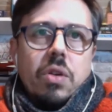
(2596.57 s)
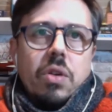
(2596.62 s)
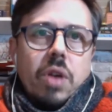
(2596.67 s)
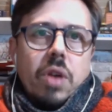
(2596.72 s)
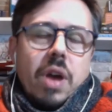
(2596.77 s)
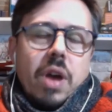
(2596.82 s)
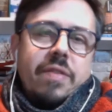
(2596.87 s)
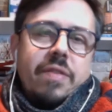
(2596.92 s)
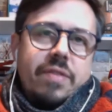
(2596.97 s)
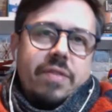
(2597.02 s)
or
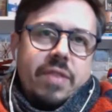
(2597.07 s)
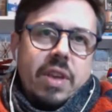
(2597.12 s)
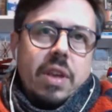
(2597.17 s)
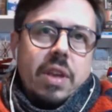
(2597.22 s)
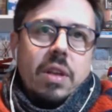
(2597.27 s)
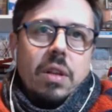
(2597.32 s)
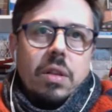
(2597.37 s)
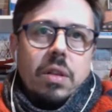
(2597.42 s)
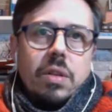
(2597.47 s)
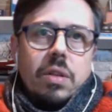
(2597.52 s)
I
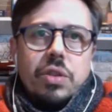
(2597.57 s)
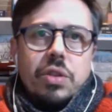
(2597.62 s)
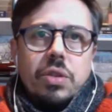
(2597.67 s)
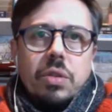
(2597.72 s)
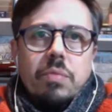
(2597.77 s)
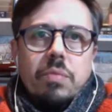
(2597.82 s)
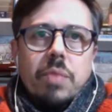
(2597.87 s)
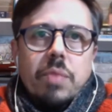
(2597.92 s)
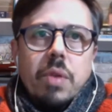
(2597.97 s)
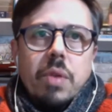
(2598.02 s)
feel there
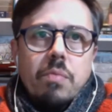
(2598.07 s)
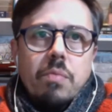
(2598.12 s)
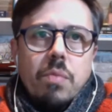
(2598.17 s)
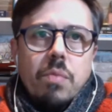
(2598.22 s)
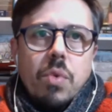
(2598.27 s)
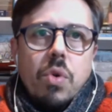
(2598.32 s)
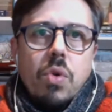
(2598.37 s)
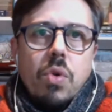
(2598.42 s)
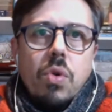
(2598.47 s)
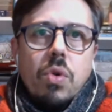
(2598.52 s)
should be
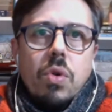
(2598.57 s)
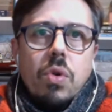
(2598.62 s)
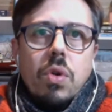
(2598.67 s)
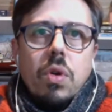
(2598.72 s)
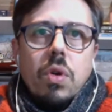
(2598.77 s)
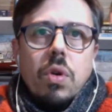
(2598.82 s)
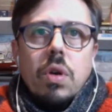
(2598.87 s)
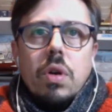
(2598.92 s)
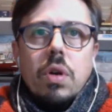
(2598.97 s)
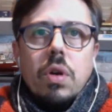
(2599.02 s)

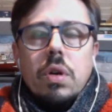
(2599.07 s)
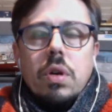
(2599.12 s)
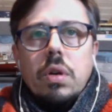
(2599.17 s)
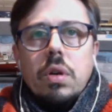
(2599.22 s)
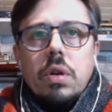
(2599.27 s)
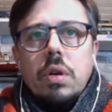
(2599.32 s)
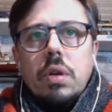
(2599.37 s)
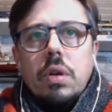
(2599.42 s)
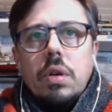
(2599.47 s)
more,